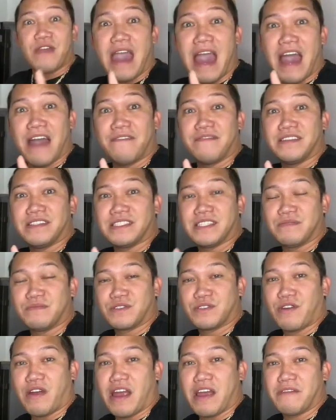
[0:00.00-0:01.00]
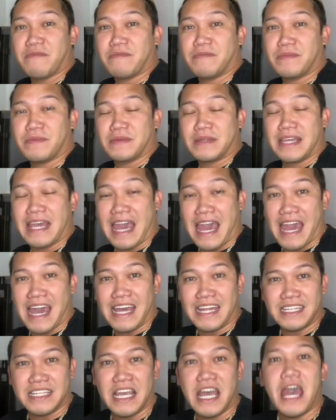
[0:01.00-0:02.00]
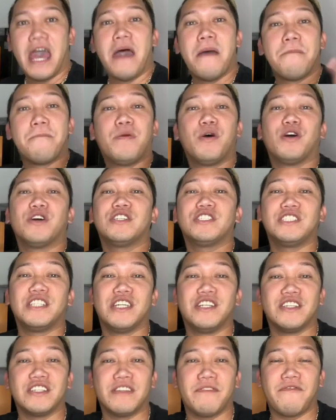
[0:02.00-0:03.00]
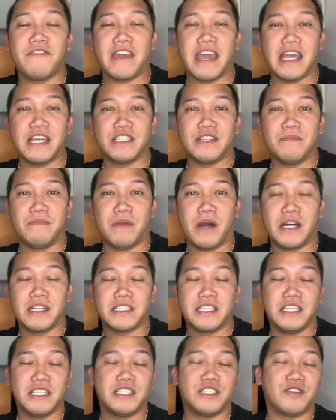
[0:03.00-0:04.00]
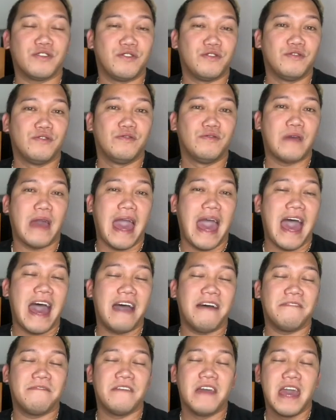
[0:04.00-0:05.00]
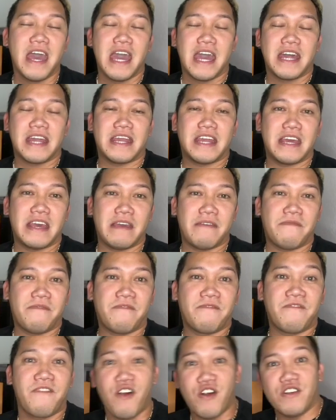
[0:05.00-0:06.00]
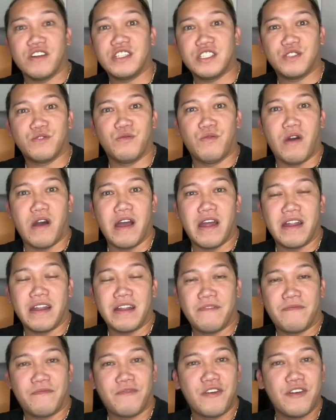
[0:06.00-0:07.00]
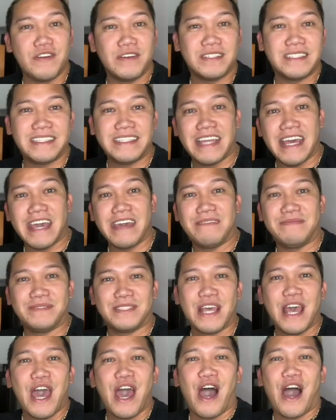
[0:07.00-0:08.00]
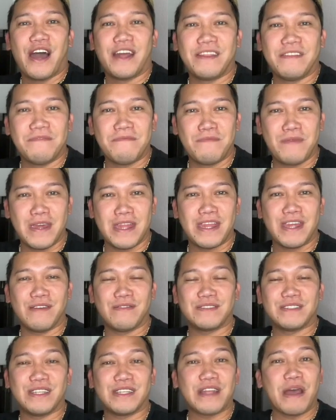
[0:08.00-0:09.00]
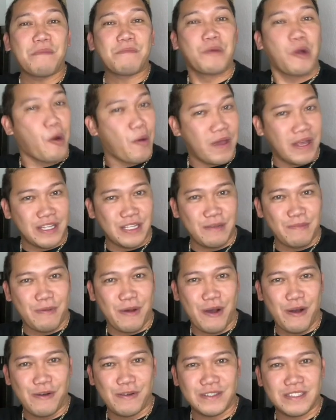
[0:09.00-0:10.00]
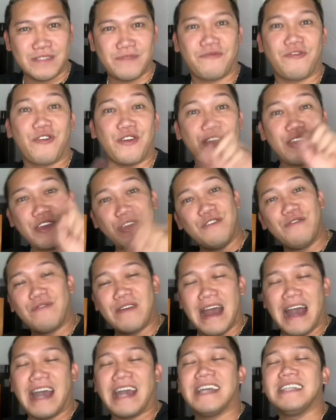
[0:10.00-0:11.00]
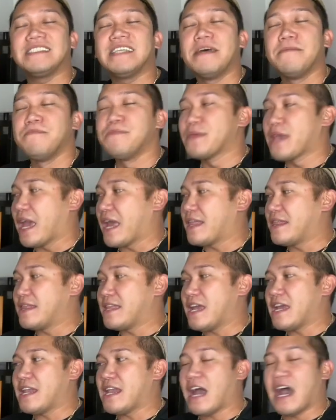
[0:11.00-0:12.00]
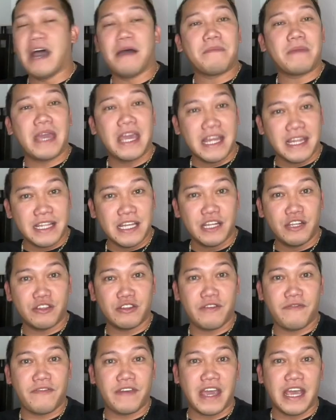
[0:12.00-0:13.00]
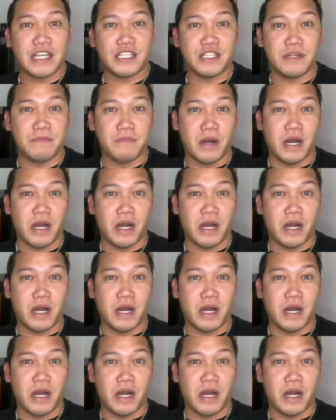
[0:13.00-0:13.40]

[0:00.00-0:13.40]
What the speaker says: haven't subscribed yet, push the notification button so you have the first dibs on the videos that I'm going to post for you guys. And then hit the notification